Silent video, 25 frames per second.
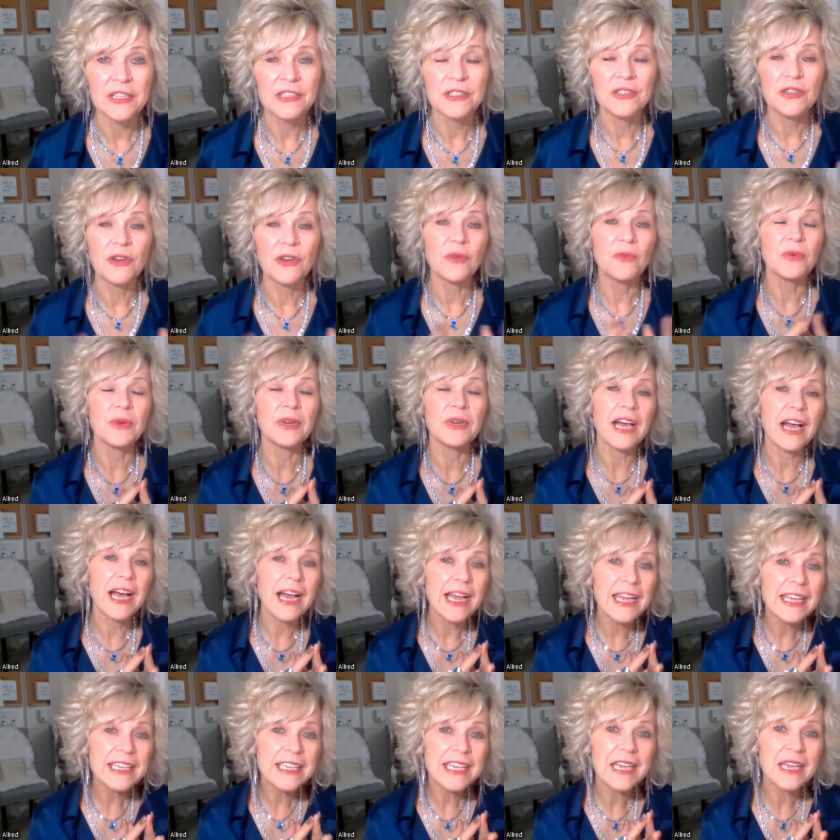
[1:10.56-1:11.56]
So when
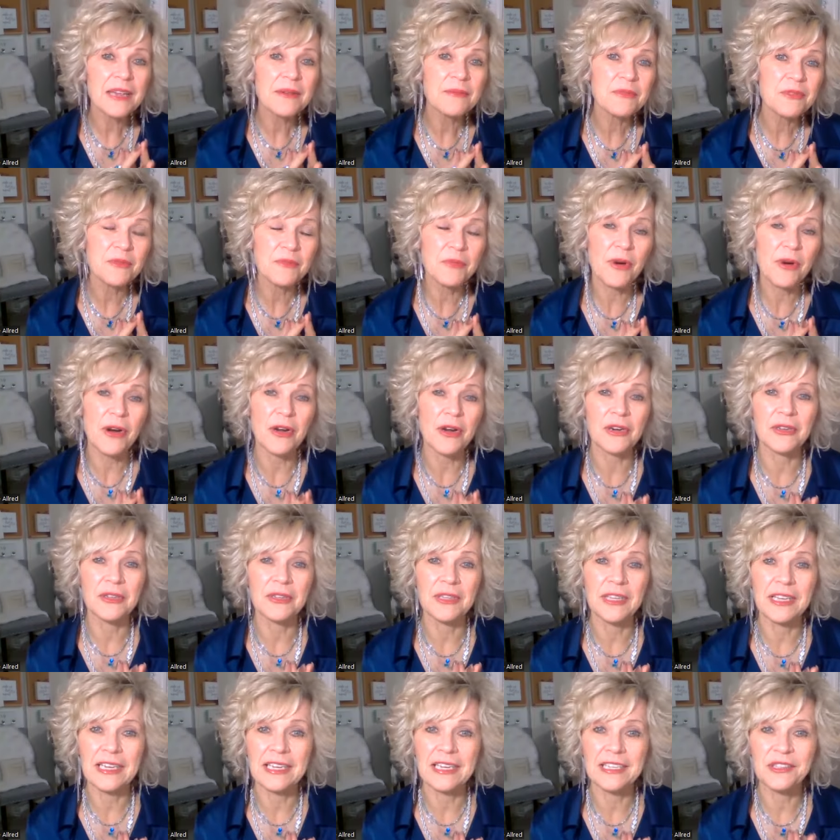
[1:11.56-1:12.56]
I came to Park
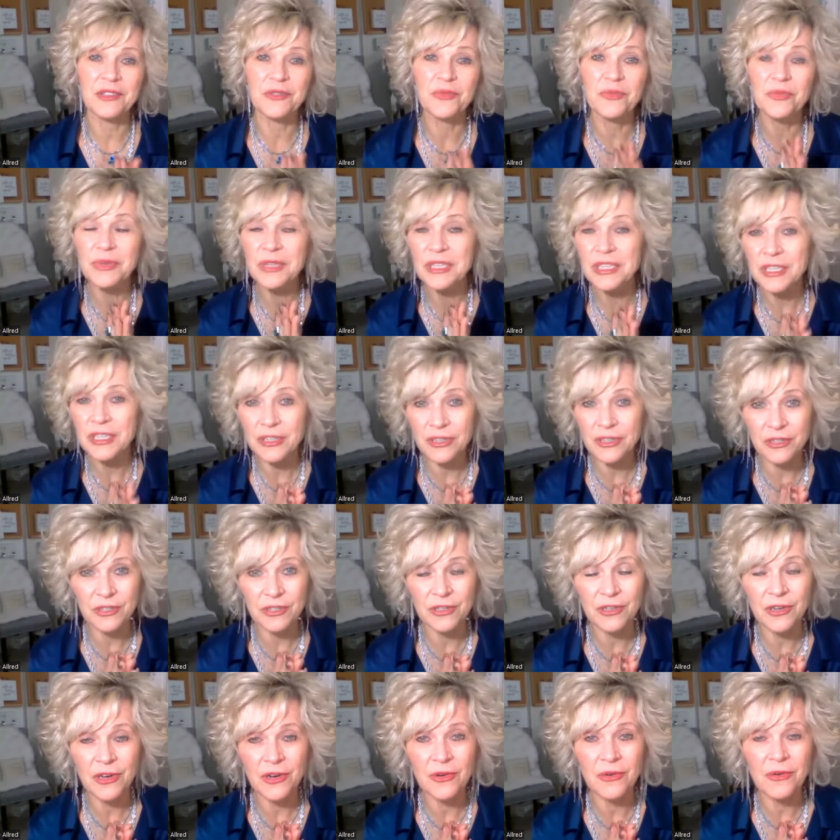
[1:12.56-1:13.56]
Lane three years
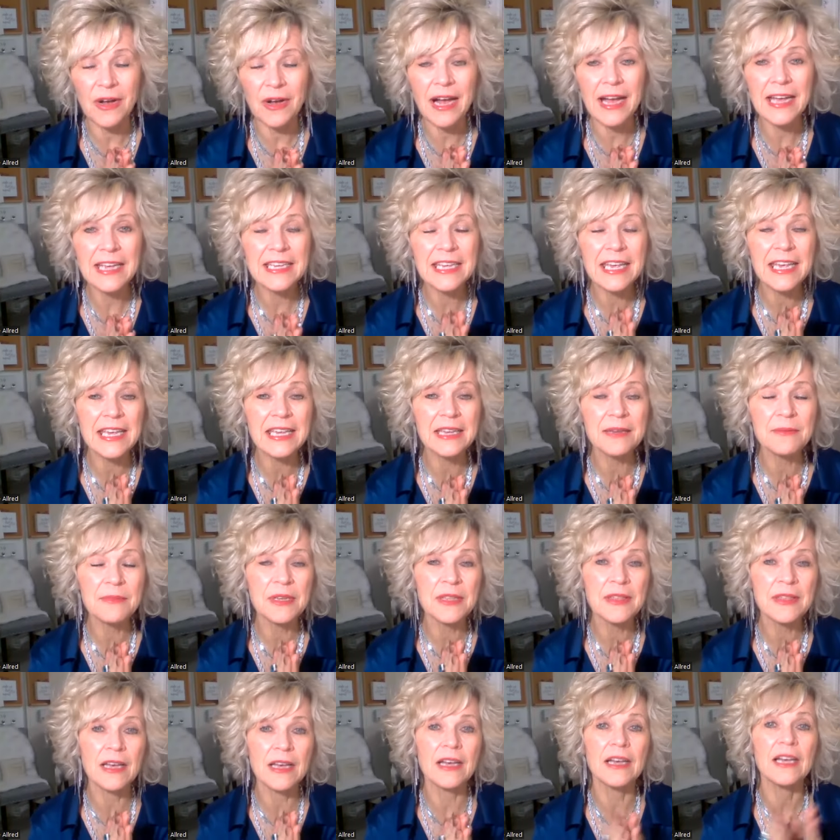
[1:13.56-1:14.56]
ago, I came
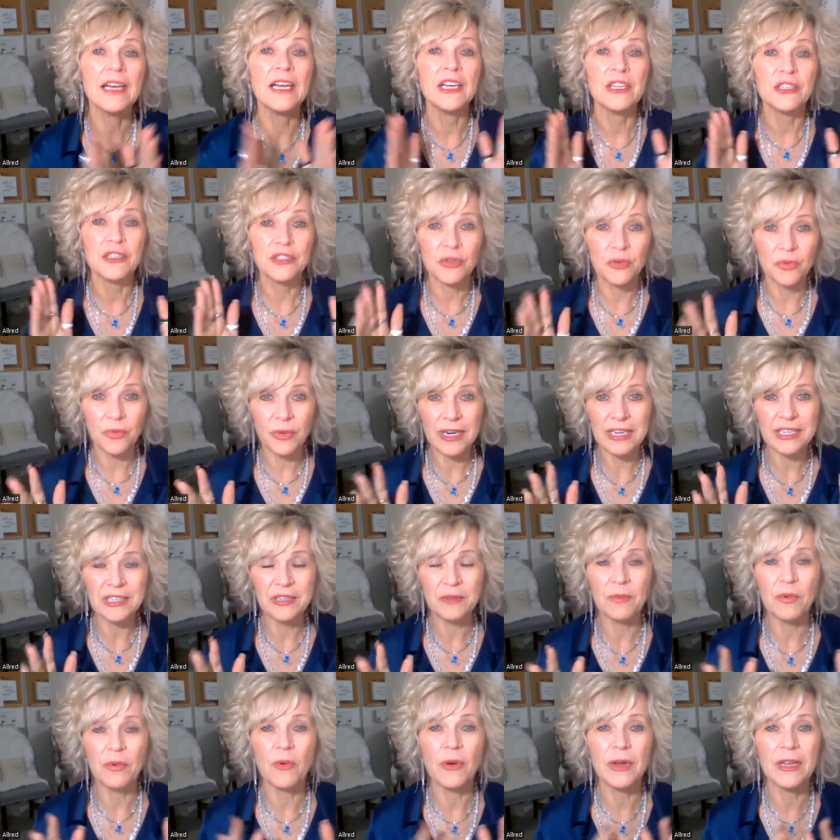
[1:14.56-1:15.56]
in the direct
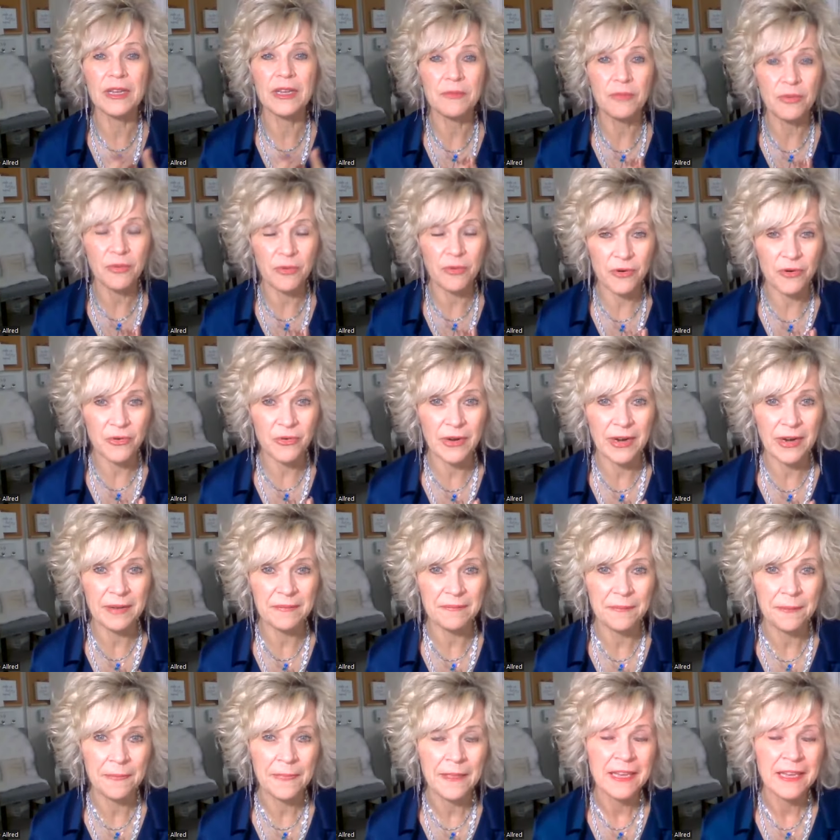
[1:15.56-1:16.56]
appoint
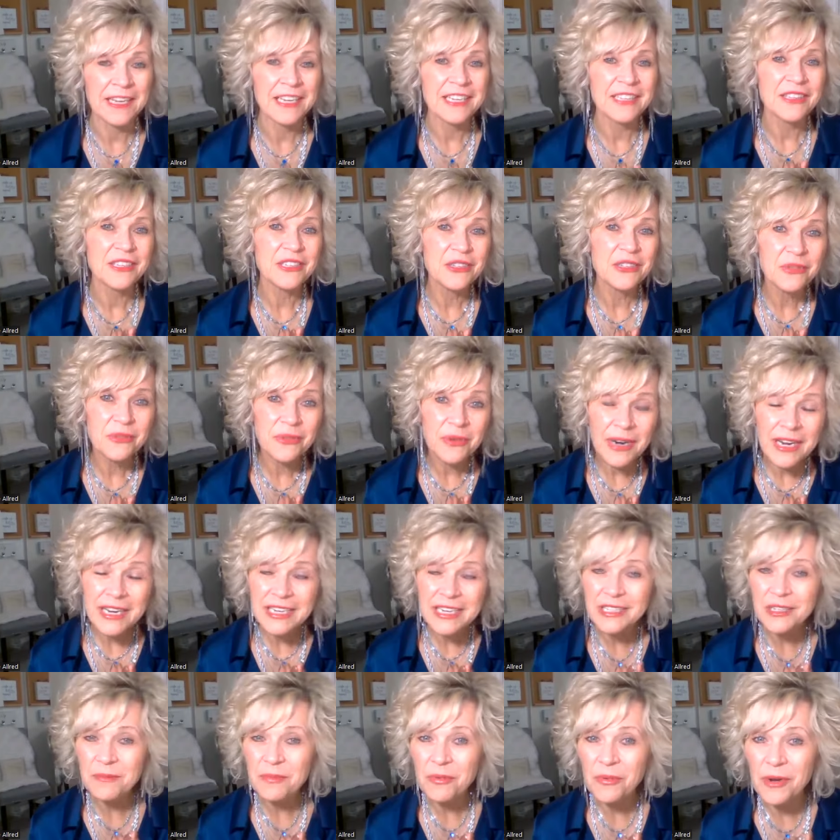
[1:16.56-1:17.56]
program. The
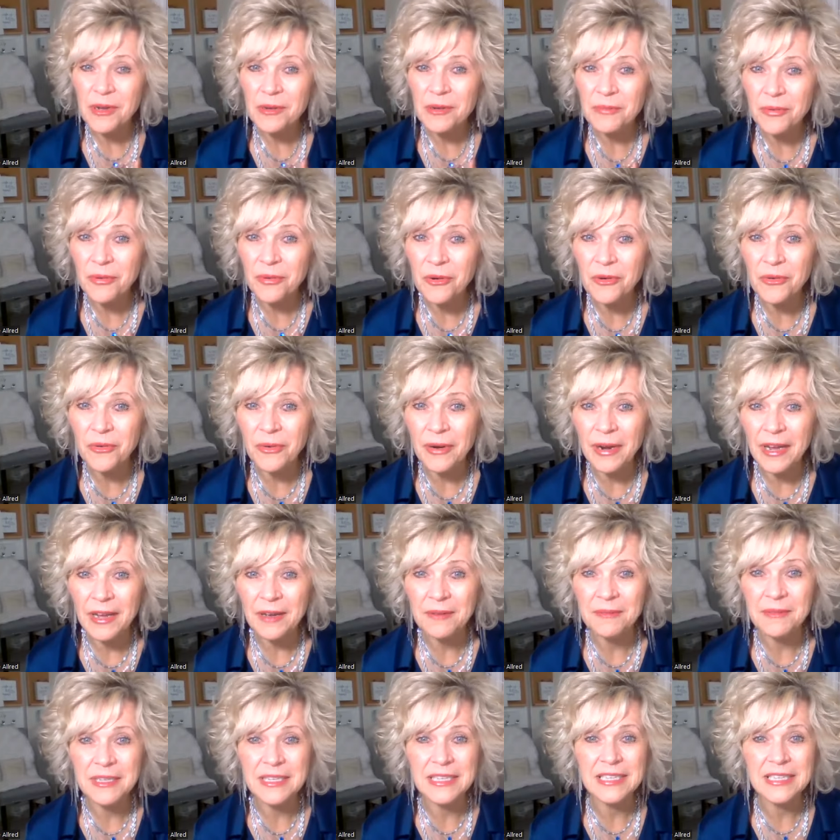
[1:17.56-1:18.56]
direct appoint
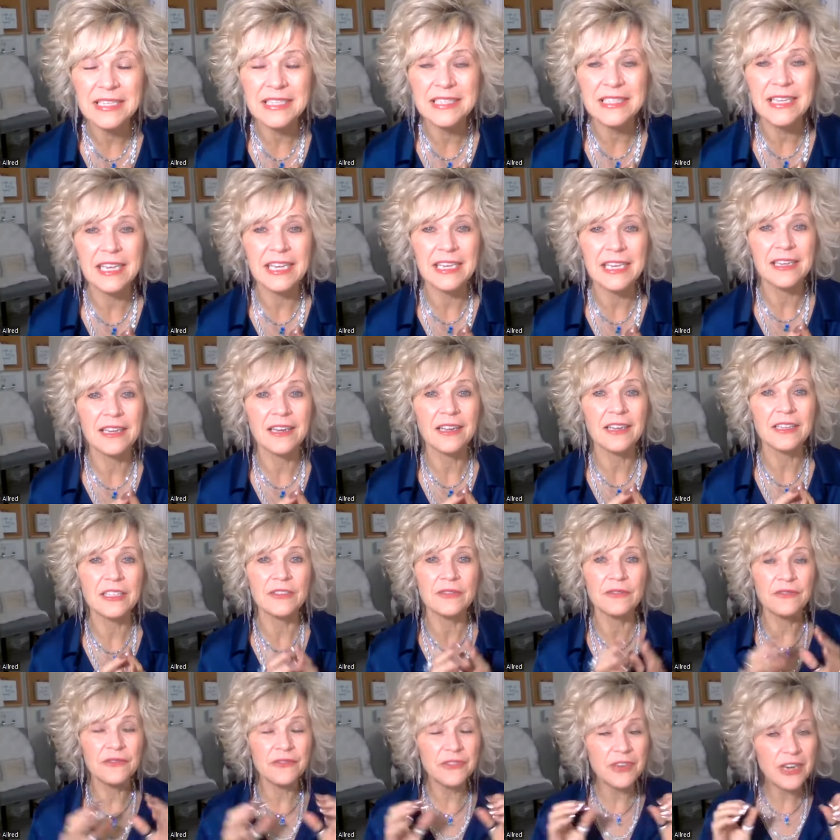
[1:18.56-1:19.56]
program is a
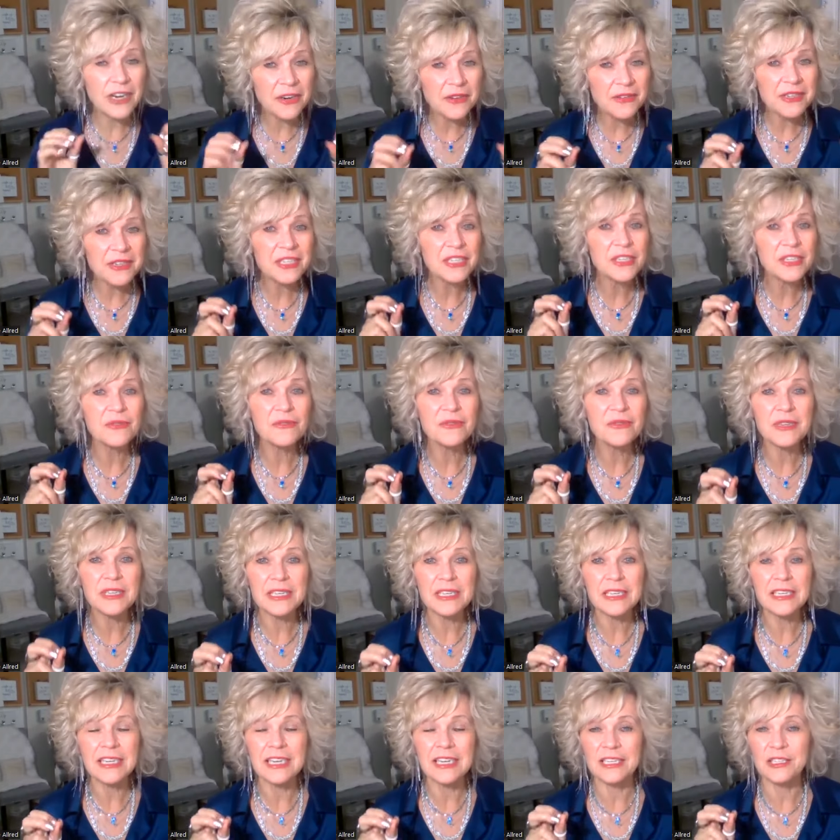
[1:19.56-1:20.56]
very
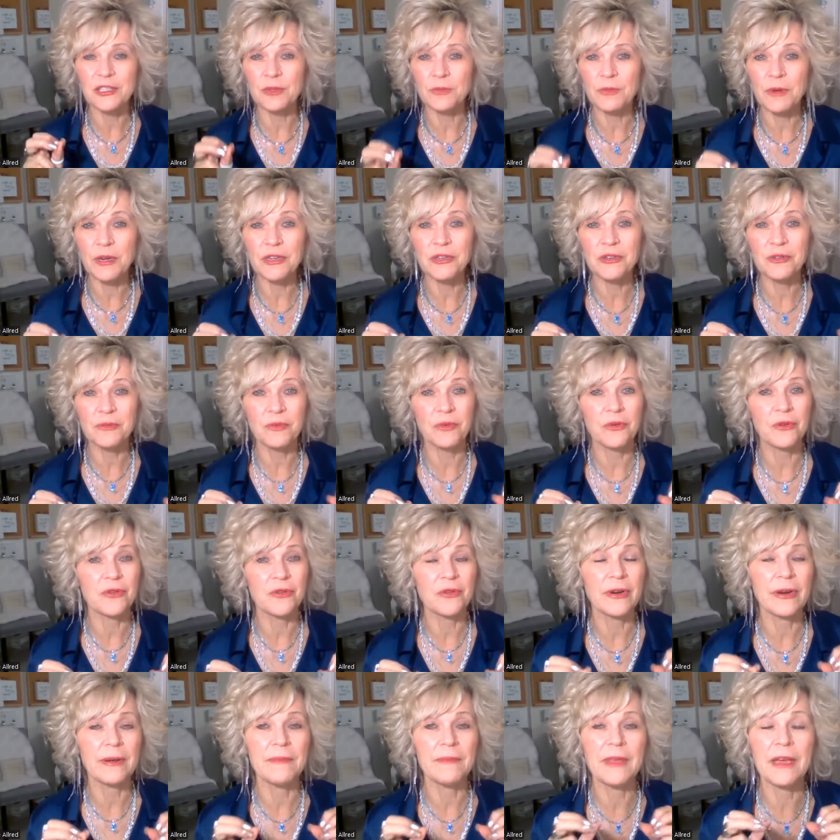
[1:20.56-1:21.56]
unique and special
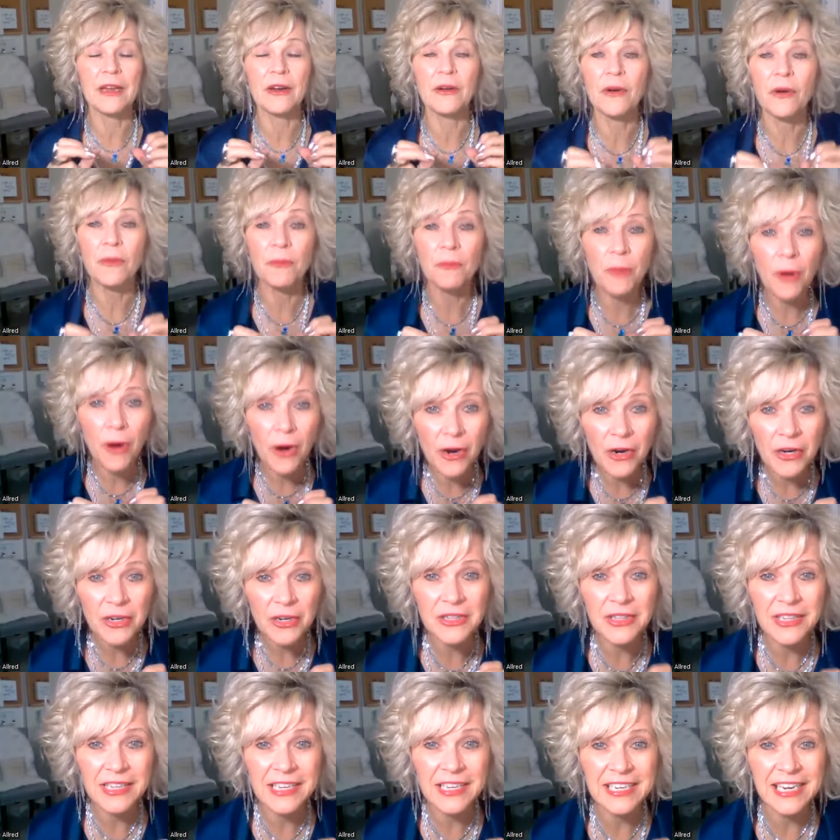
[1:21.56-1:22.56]
program that
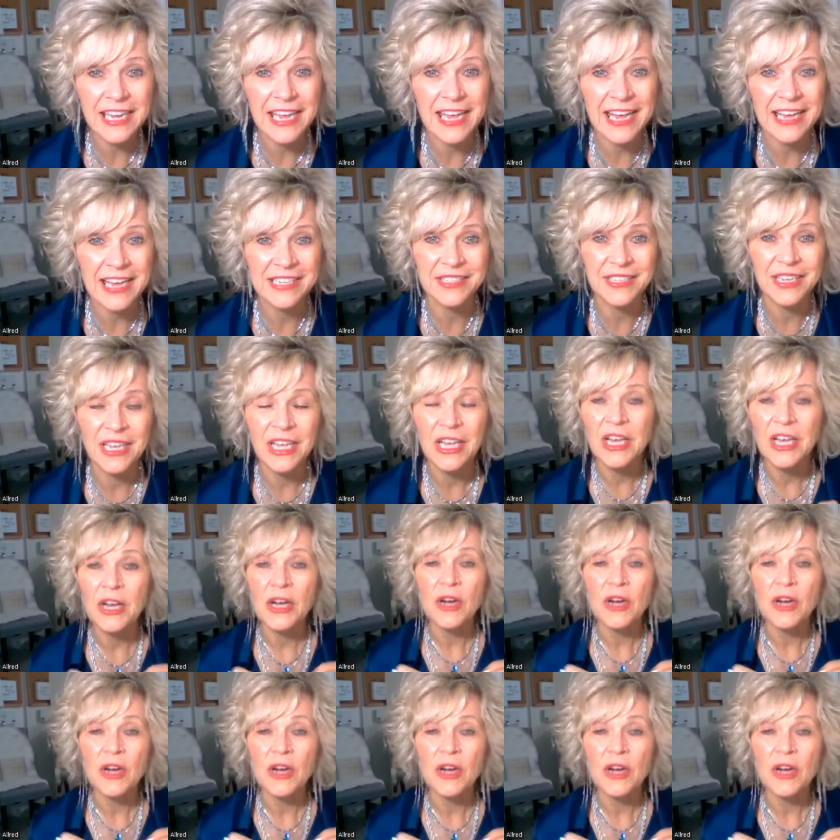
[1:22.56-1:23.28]
Park Lane has